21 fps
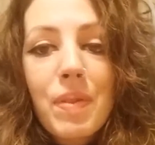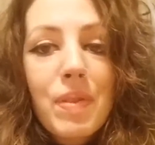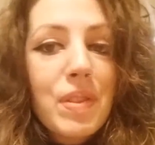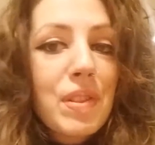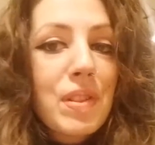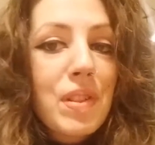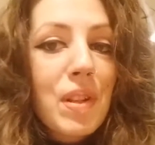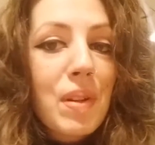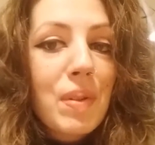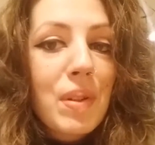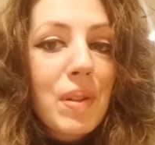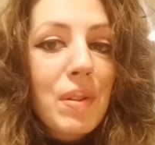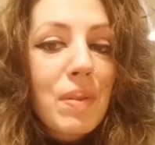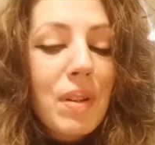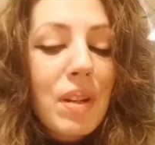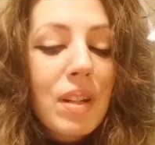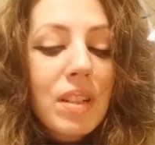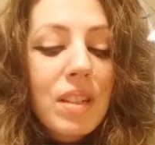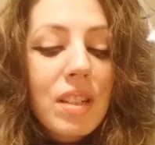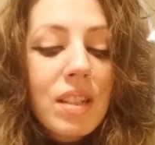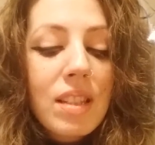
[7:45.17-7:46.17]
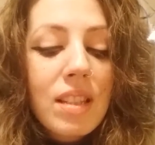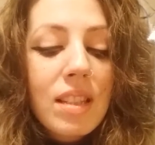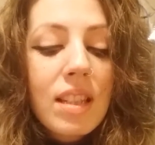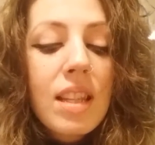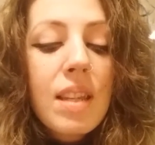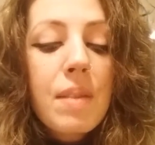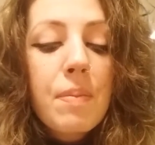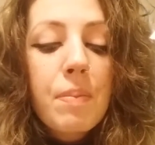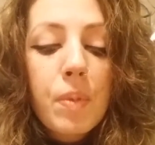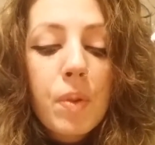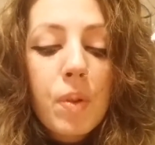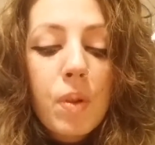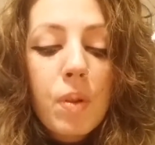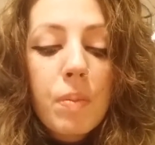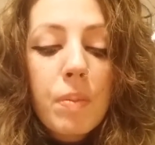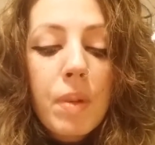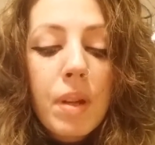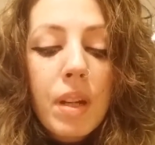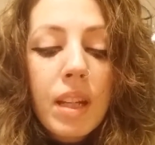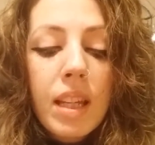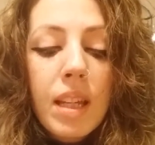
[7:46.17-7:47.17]
If it's snowy where you are, just keep
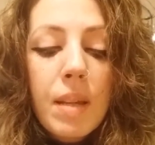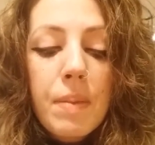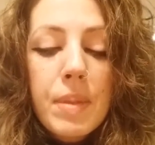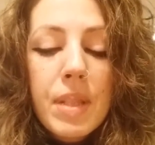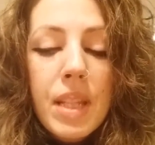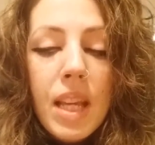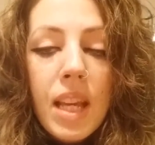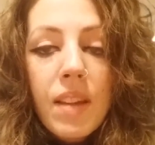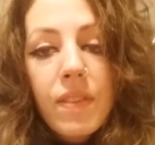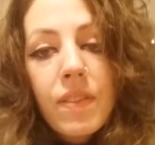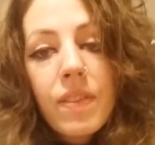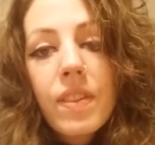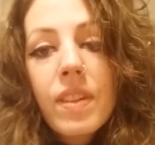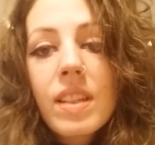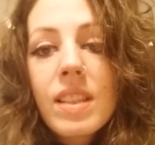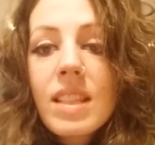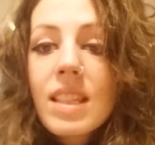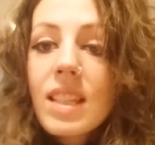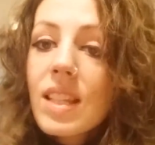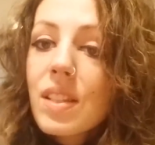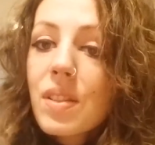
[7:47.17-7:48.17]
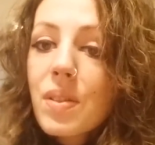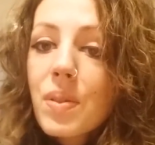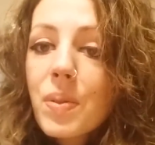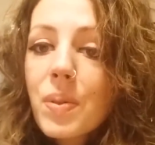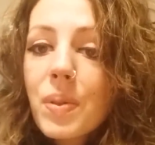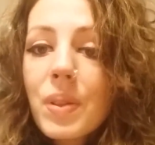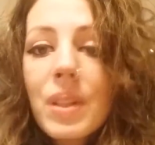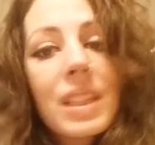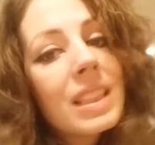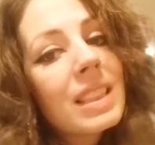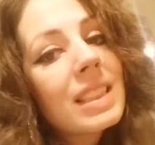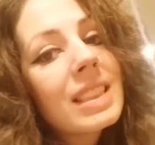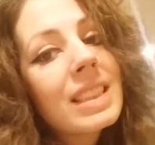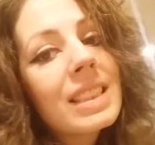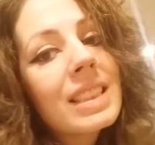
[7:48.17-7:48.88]
warm and keep safe. See you soon.